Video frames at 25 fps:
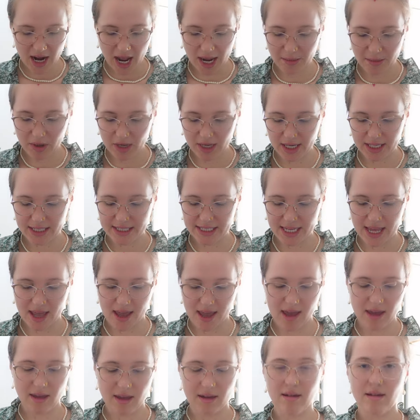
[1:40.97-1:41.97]
I'm gonna
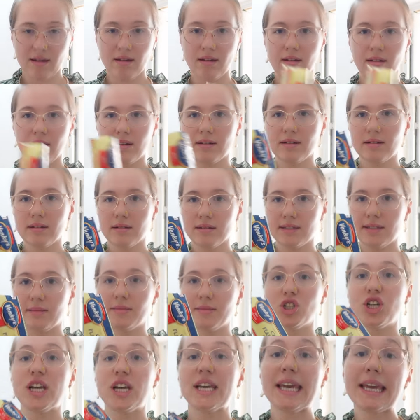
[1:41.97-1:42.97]
take some
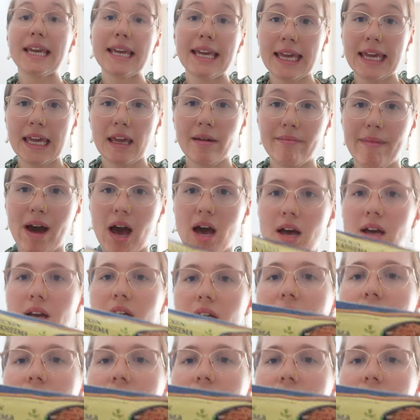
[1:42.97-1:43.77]
chicken keema.